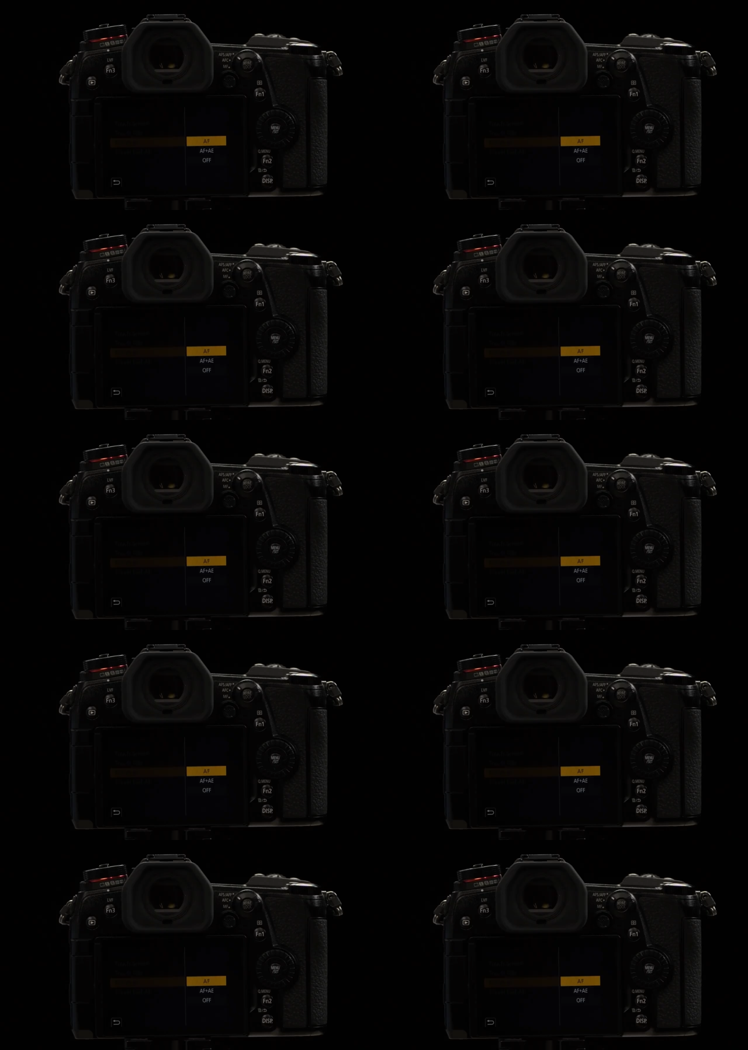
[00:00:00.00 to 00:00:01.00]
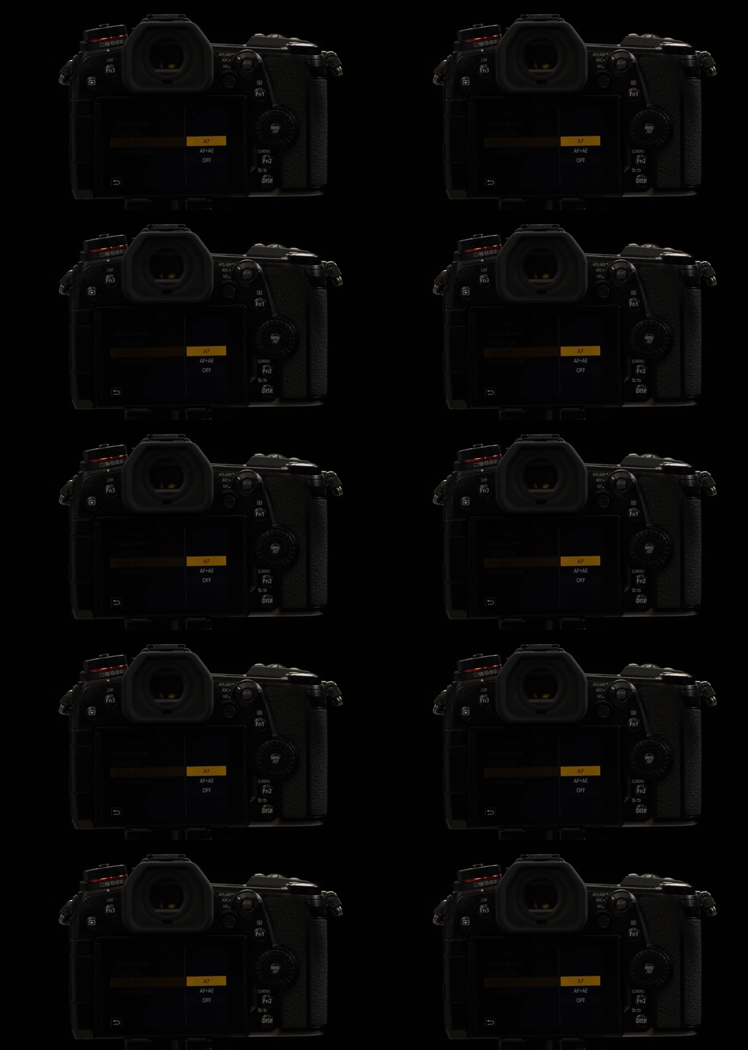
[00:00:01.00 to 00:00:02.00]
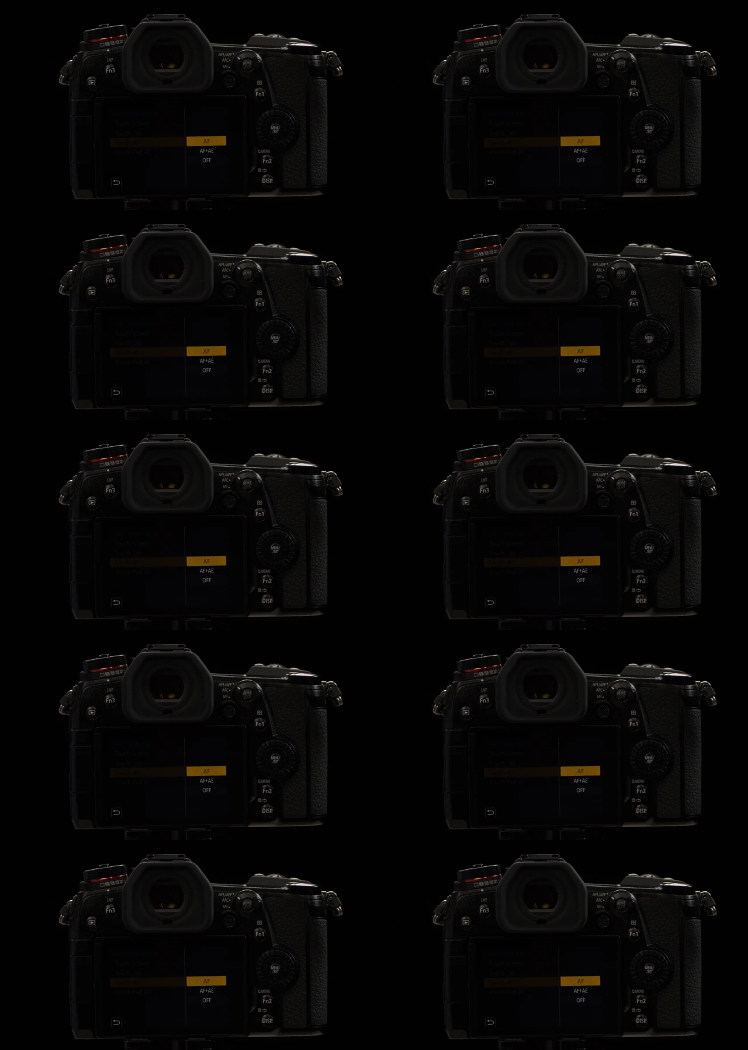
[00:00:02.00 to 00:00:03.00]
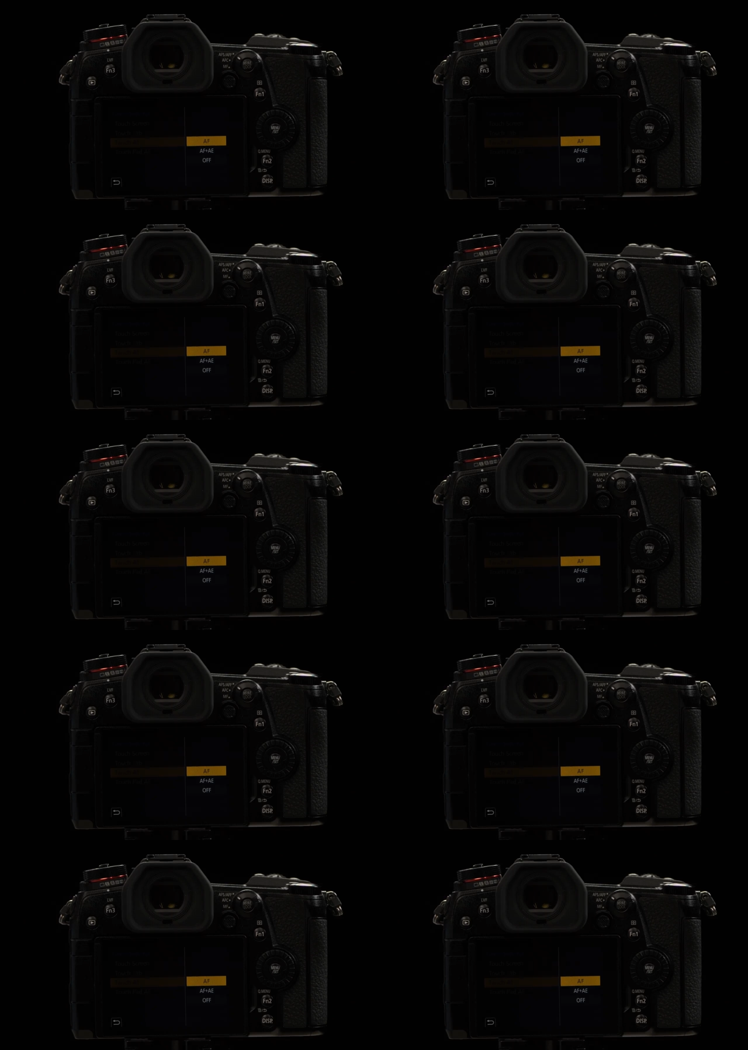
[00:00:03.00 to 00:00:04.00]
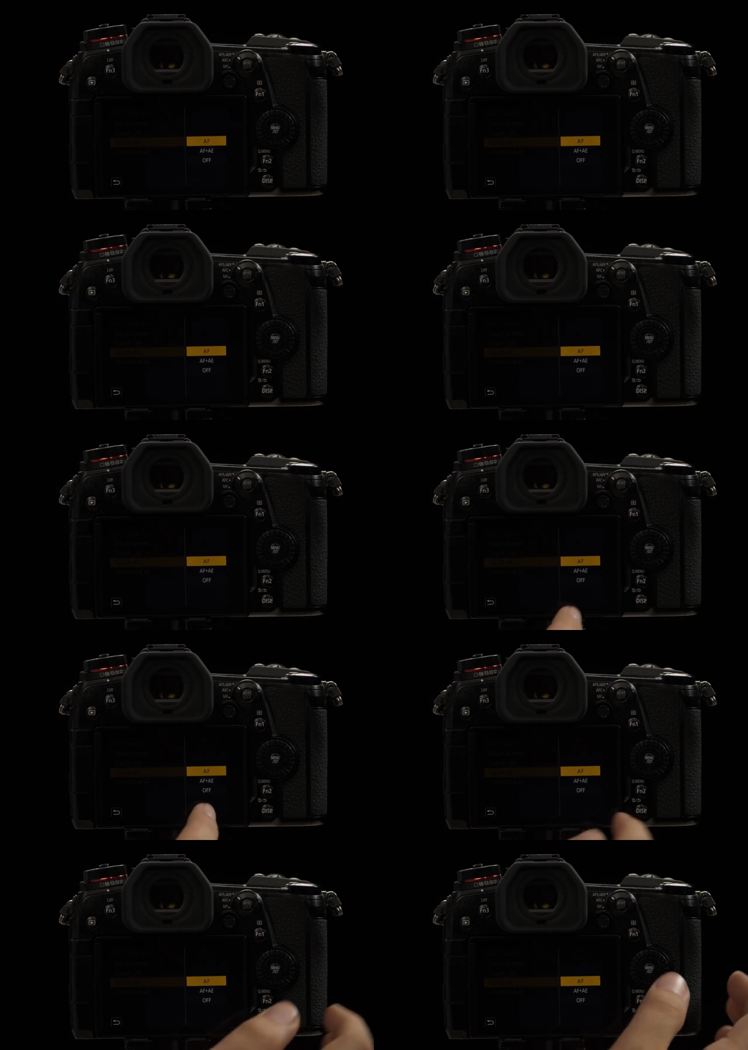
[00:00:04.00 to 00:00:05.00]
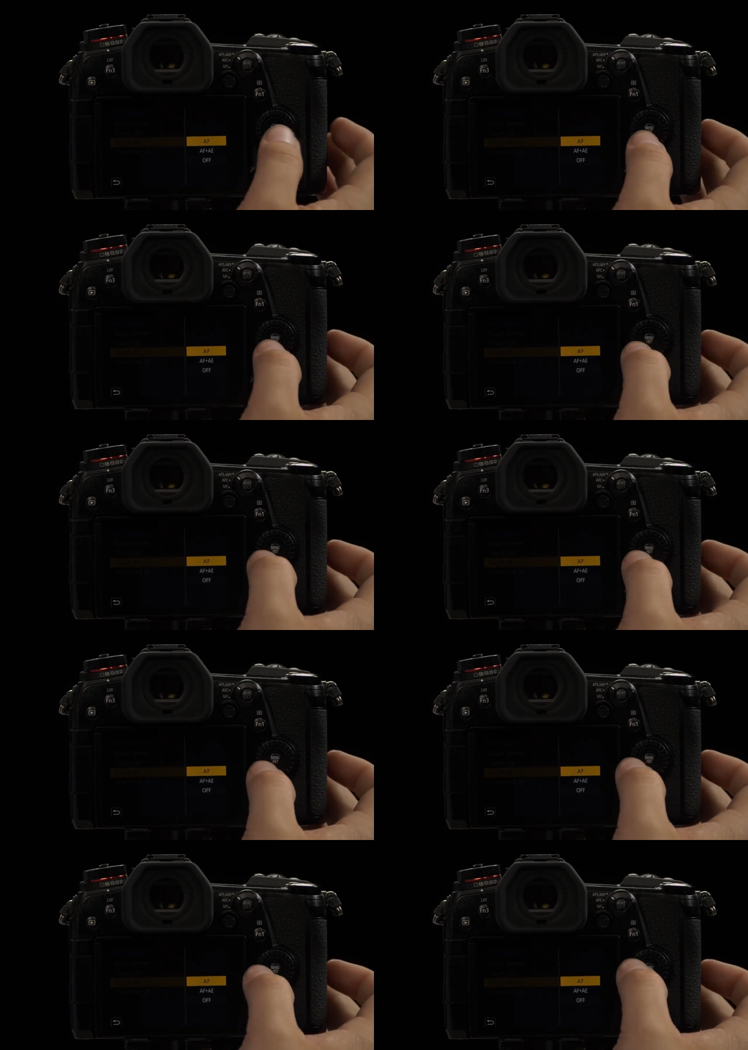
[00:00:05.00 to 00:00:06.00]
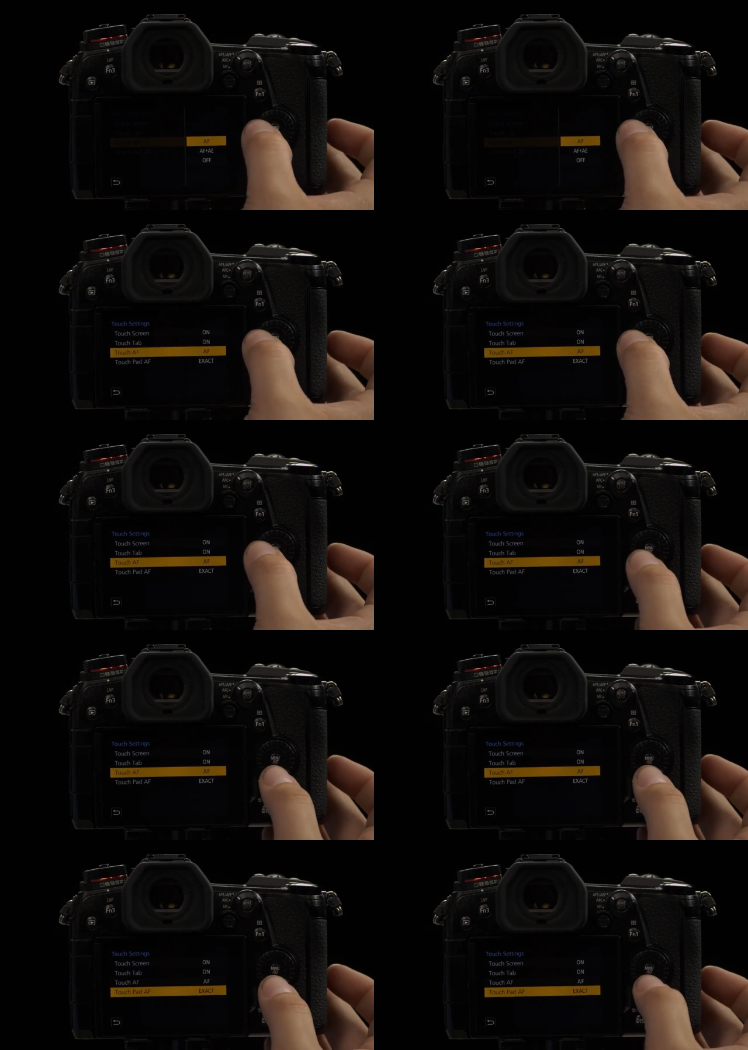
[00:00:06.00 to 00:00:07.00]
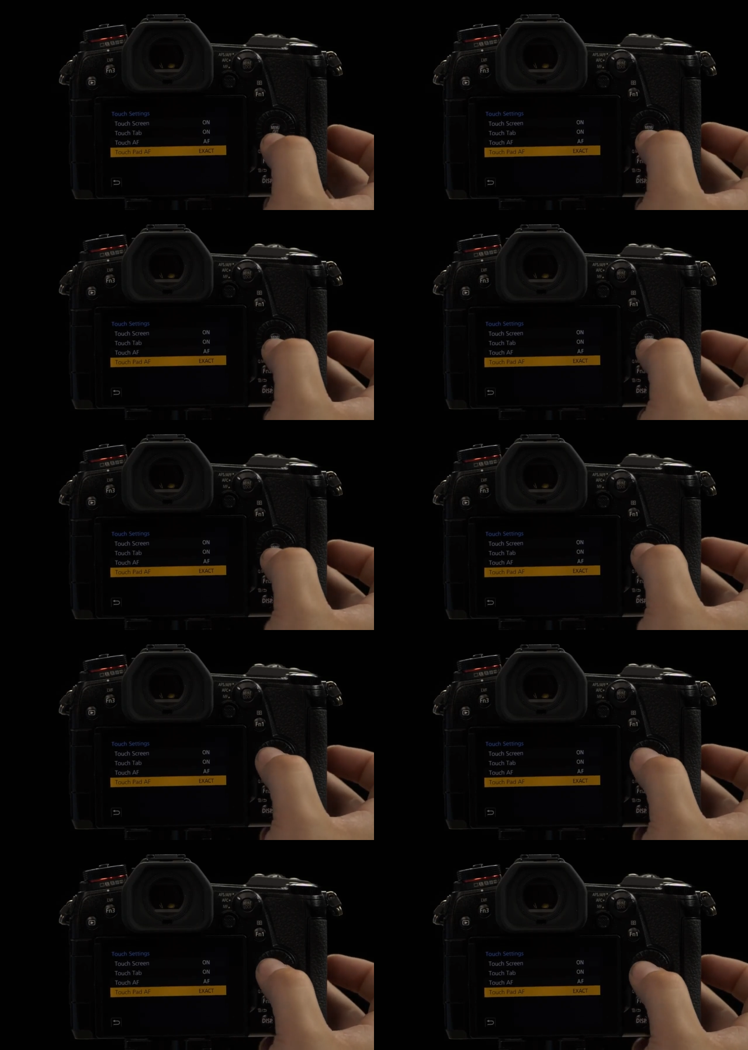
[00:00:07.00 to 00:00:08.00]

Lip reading: No face is visible, so there are no lips to read.